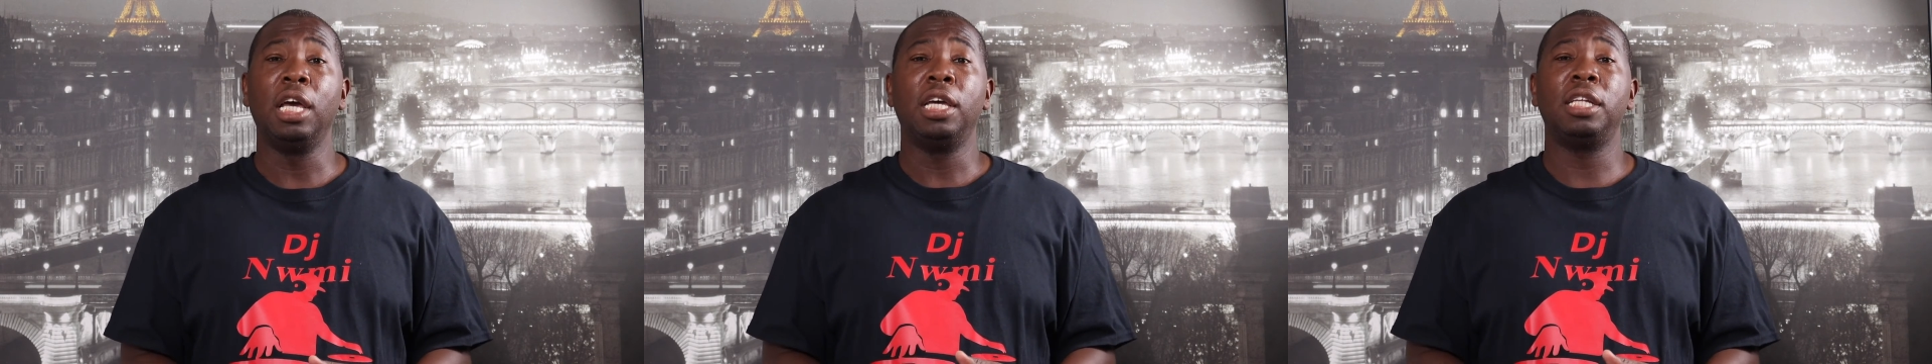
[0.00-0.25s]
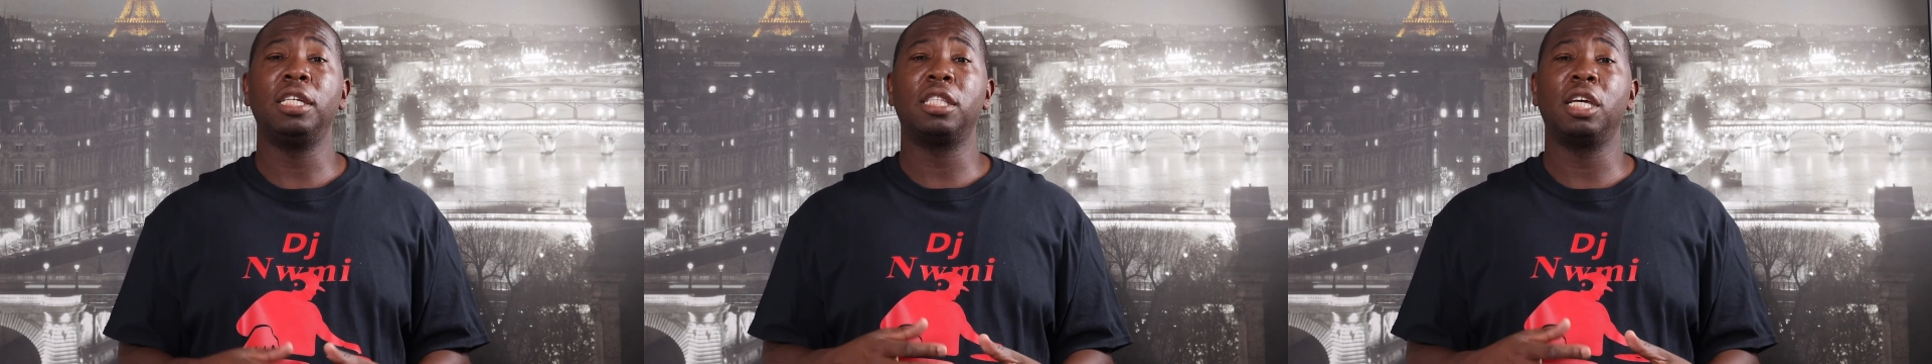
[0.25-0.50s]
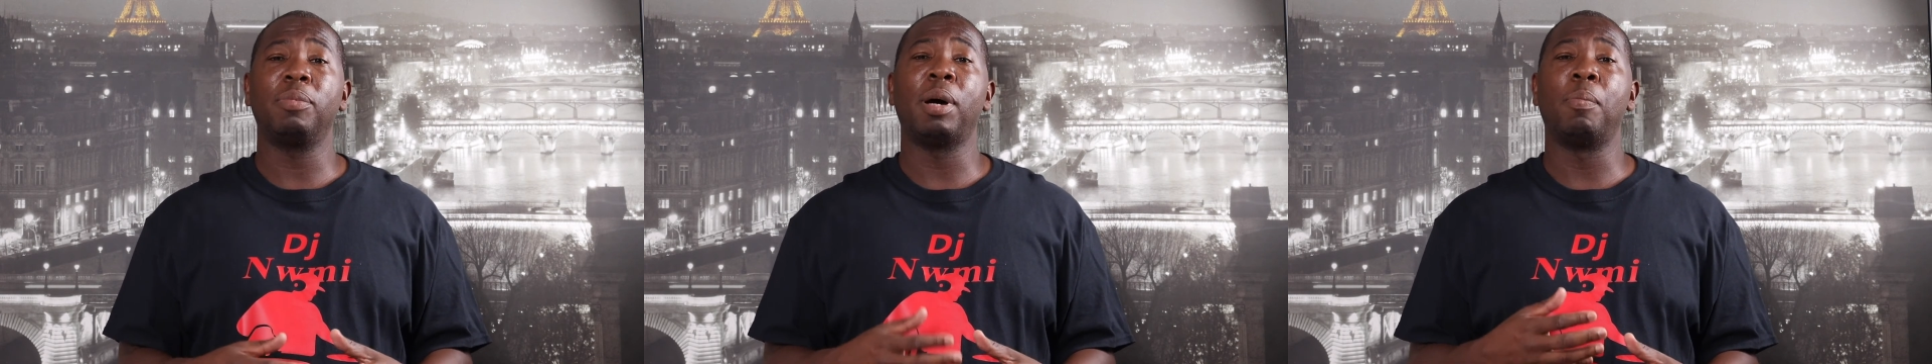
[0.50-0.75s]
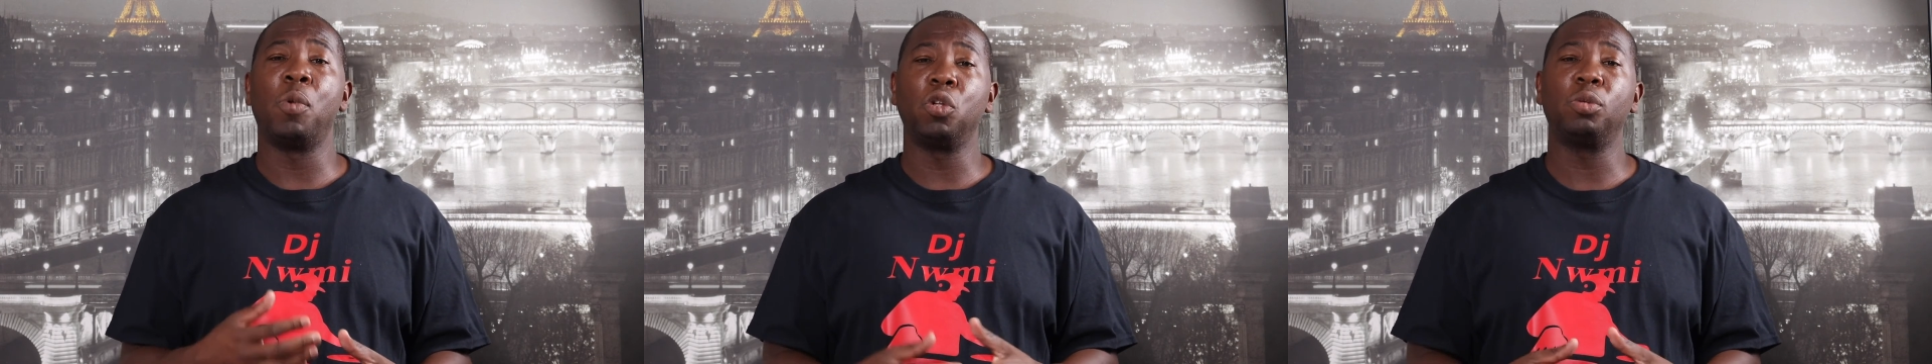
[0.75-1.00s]
You need to think
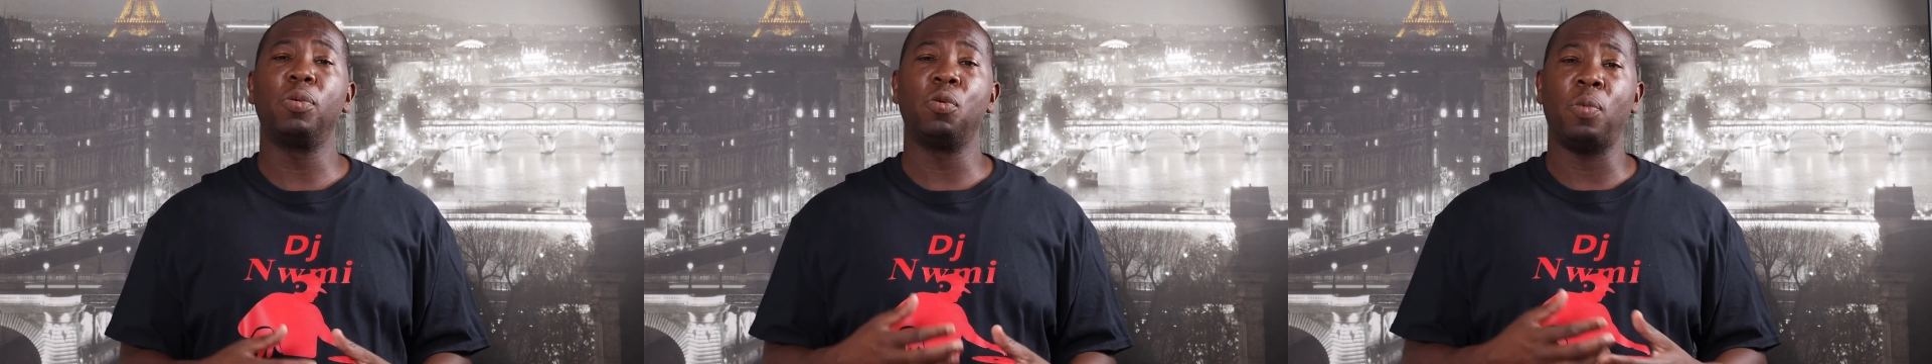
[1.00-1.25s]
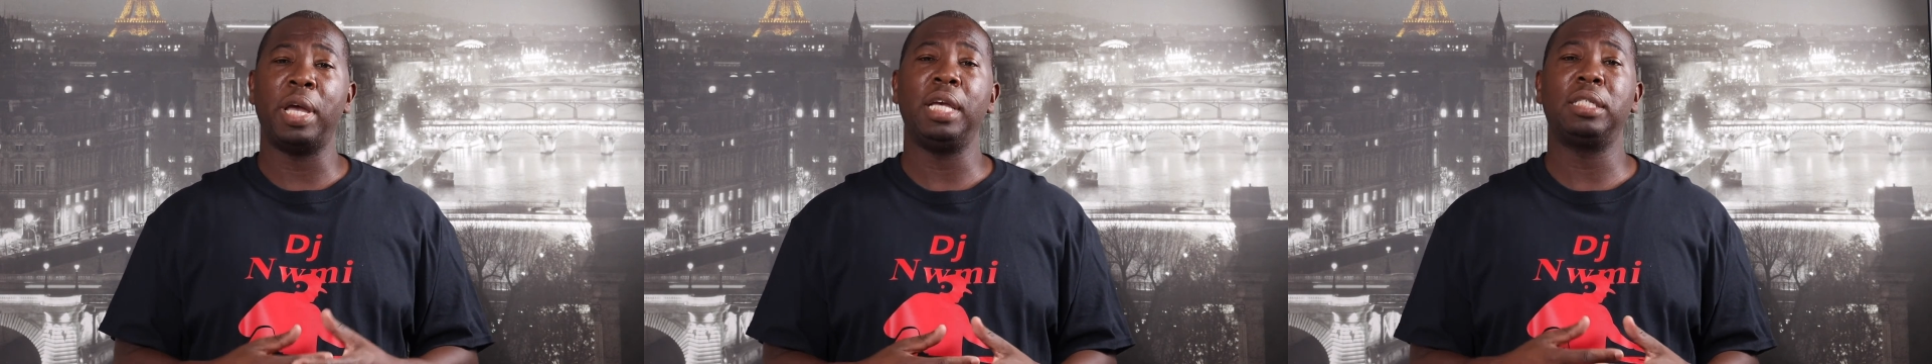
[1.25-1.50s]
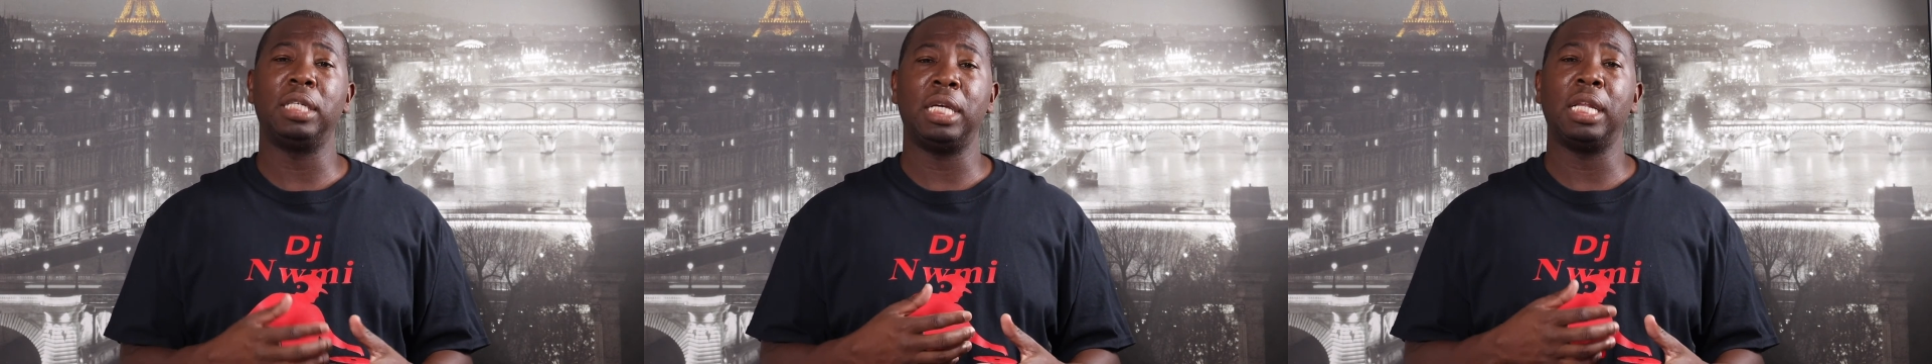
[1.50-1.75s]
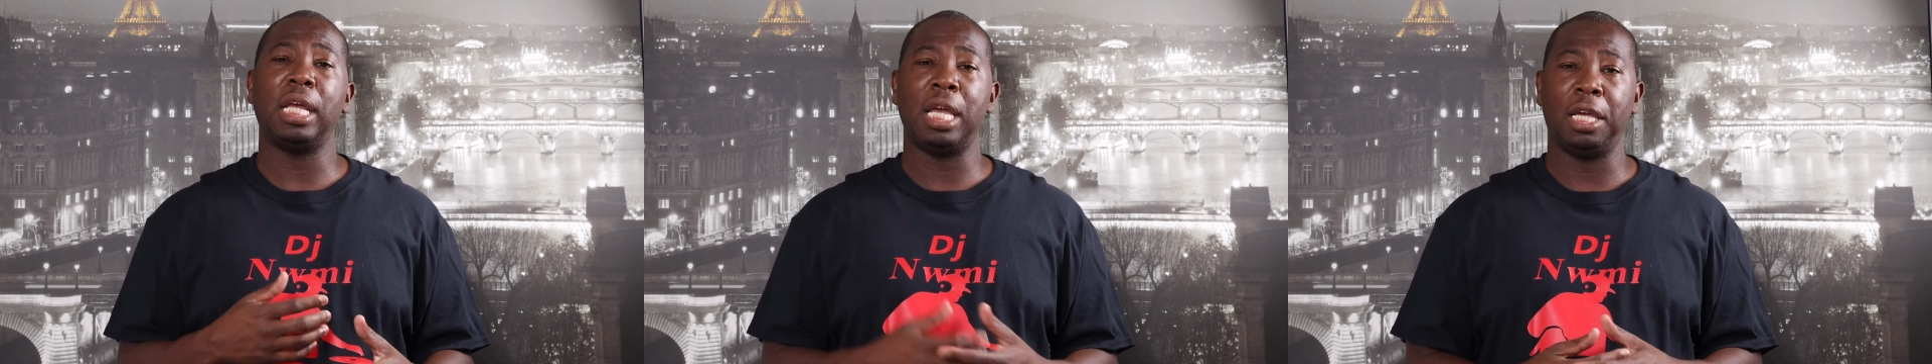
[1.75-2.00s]
about multiple ways to
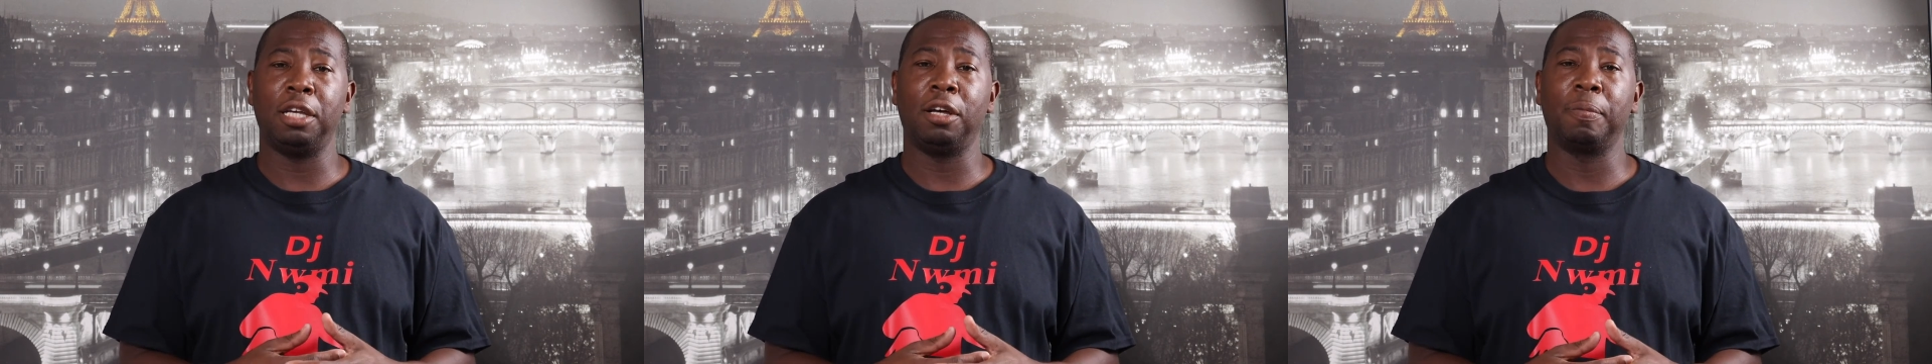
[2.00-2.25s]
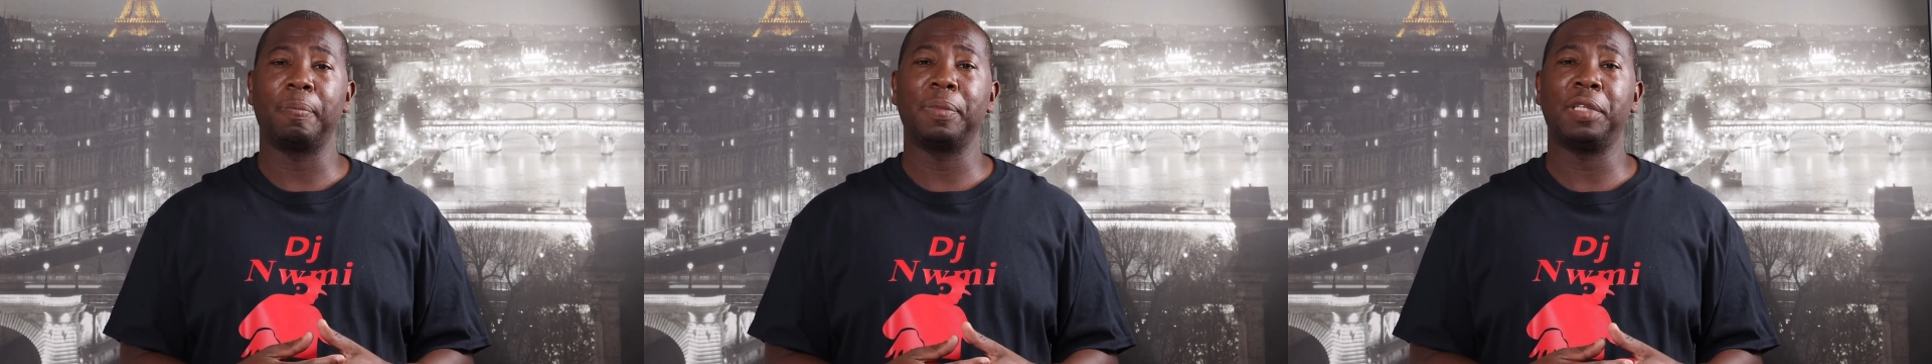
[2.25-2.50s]
get income.